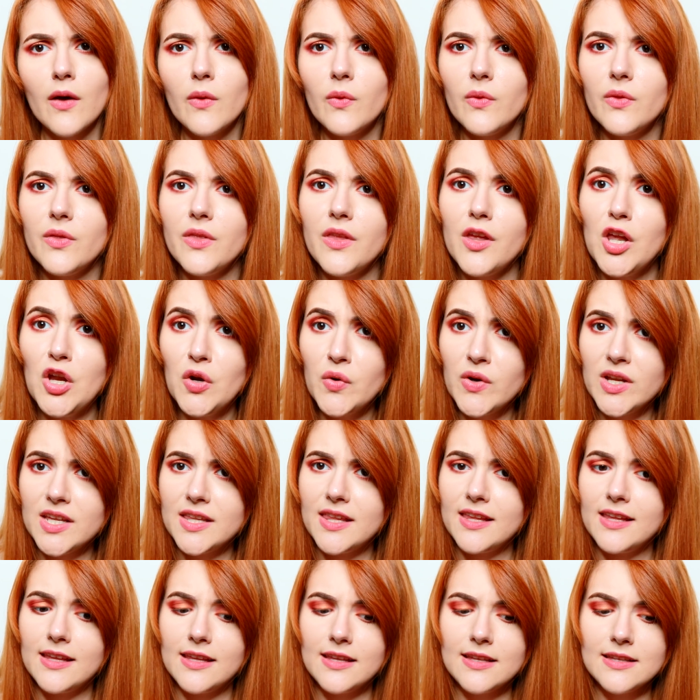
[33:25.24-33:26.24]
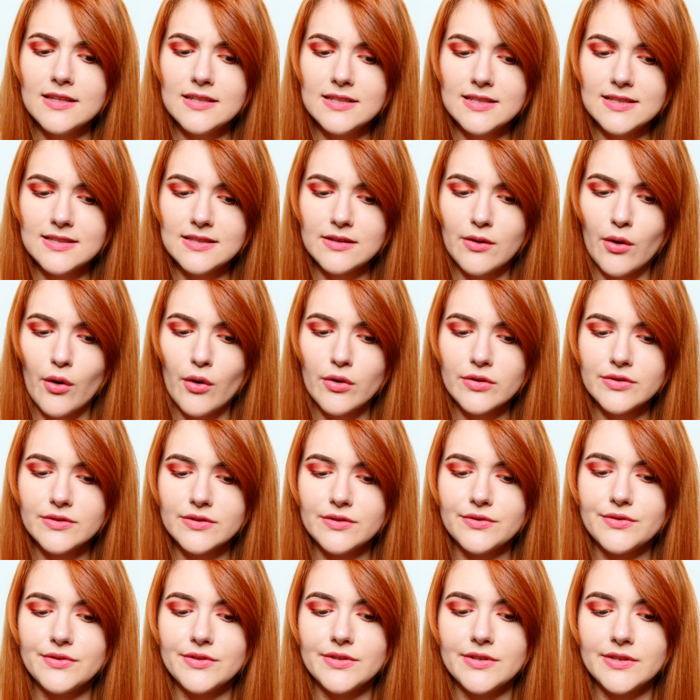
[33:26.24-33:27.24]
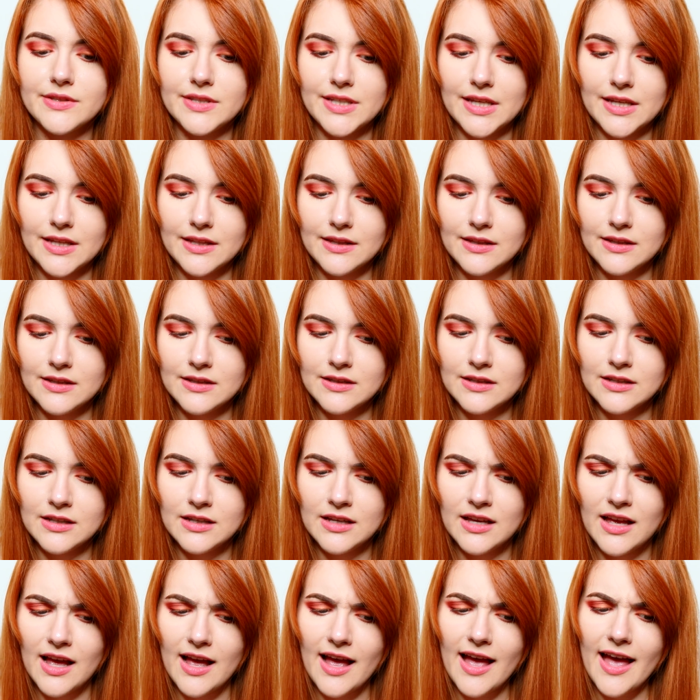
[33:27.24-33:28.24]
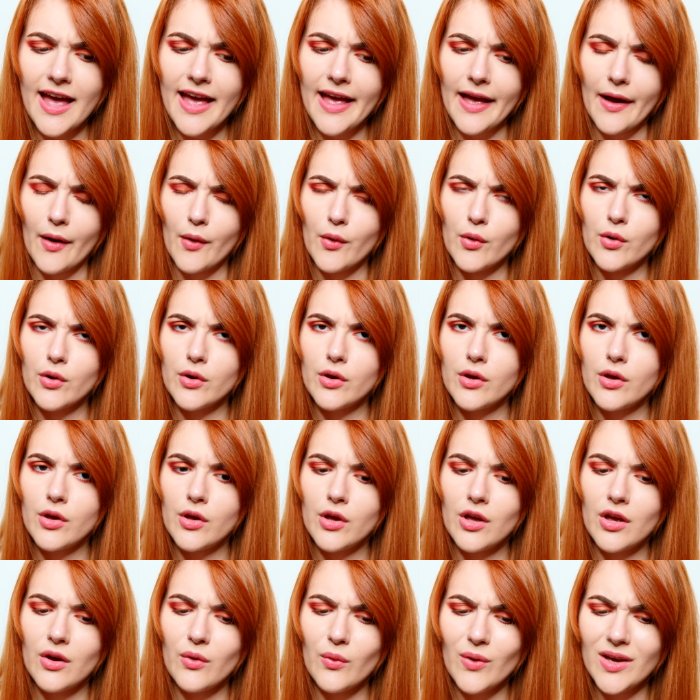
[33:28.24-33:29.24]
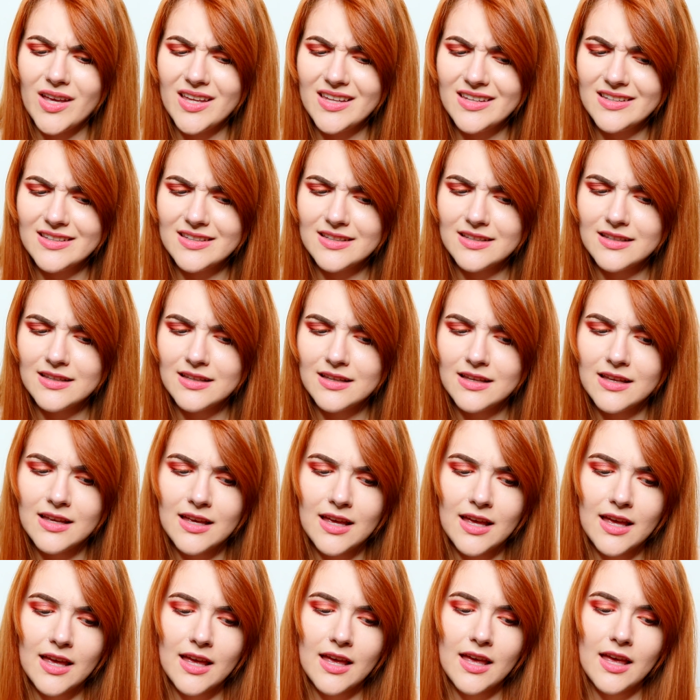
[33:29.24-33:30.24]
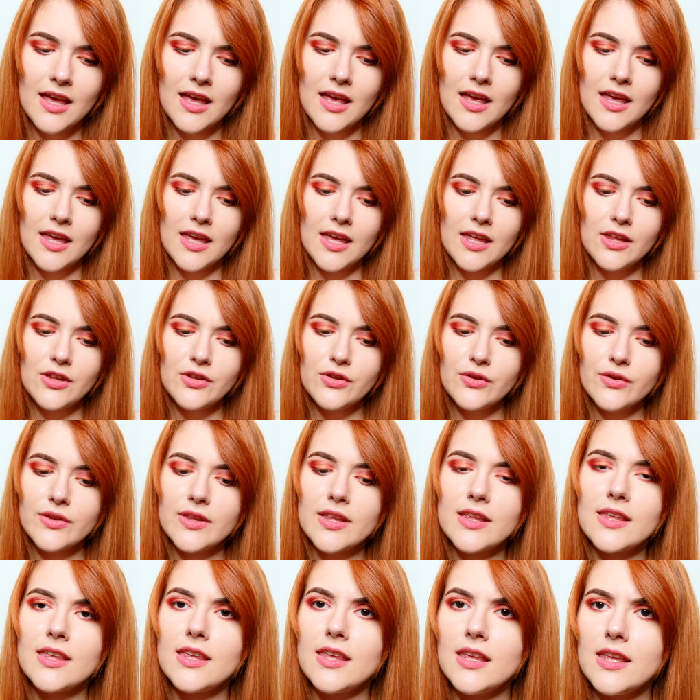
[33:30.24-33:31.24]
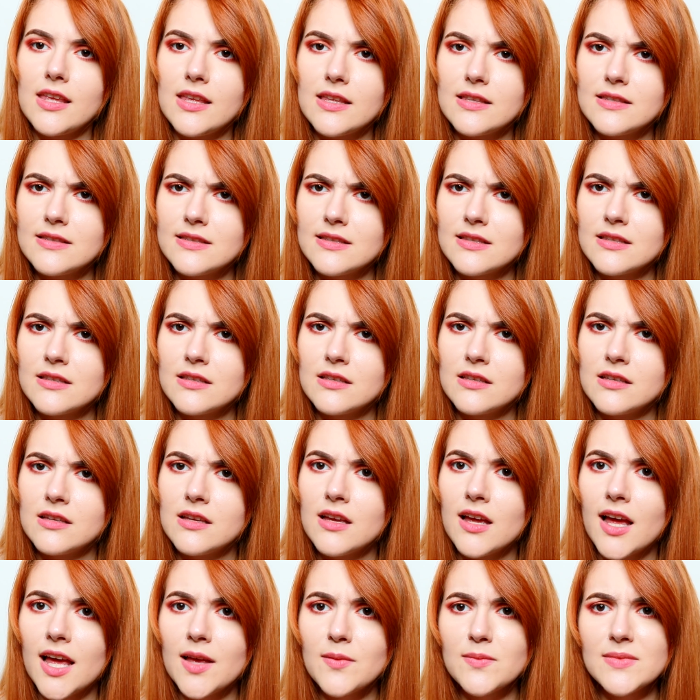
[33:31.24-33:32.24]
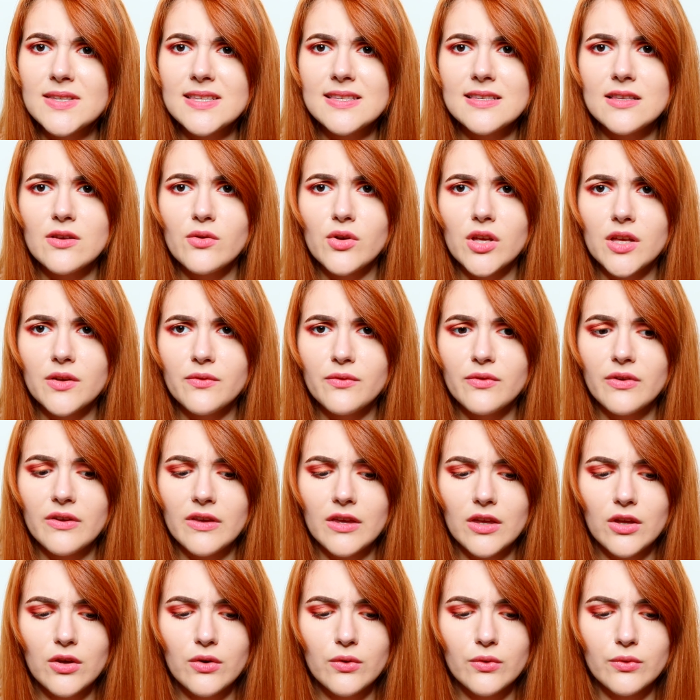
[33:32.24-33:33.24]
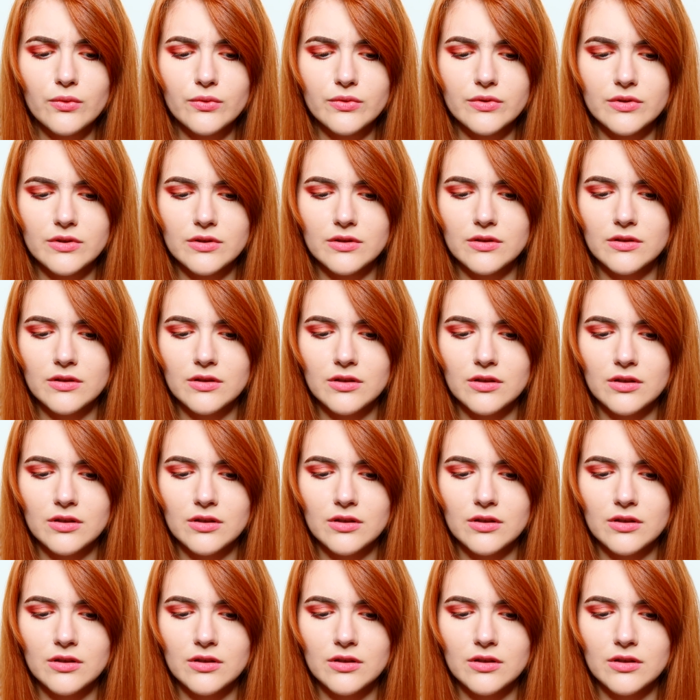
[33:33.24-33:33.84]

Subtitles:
"There it is," Austin said. "How? What?" "He took the keys. I'm so confused."